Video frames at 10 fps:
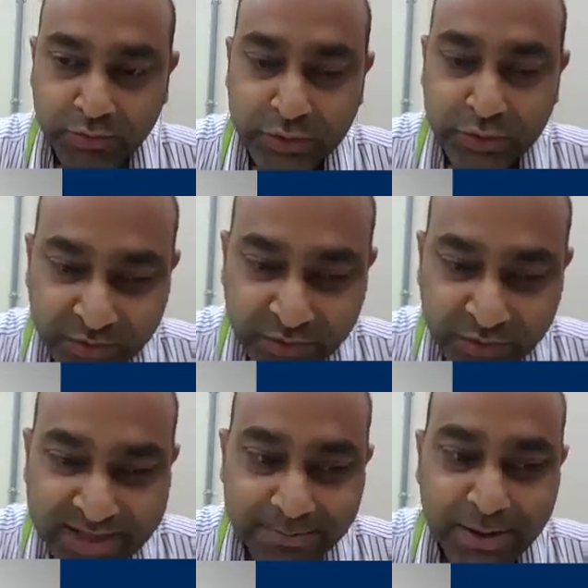movies.
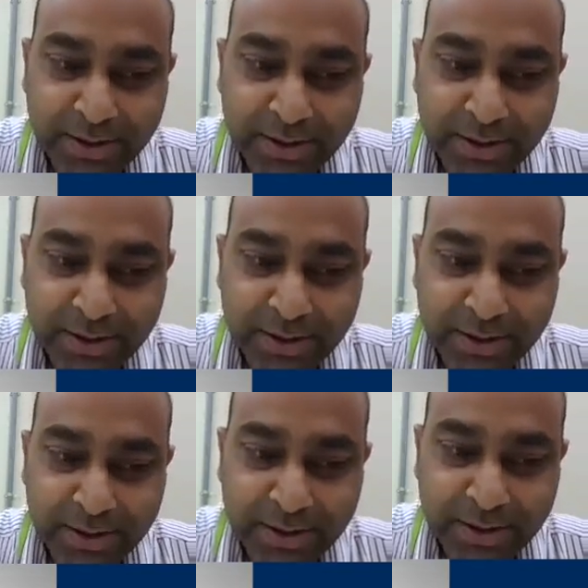And most
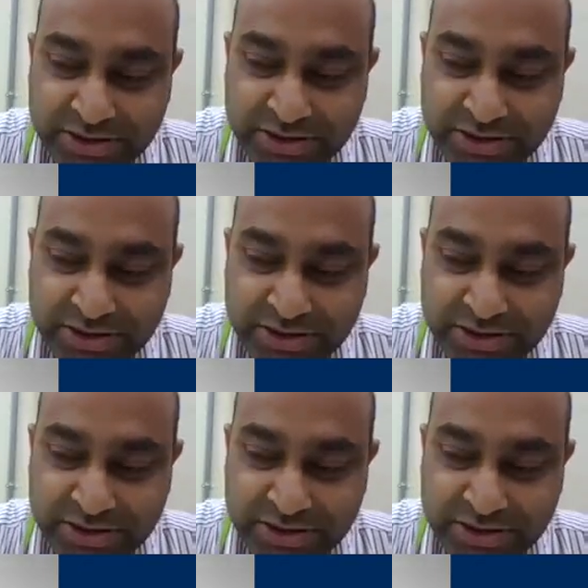of the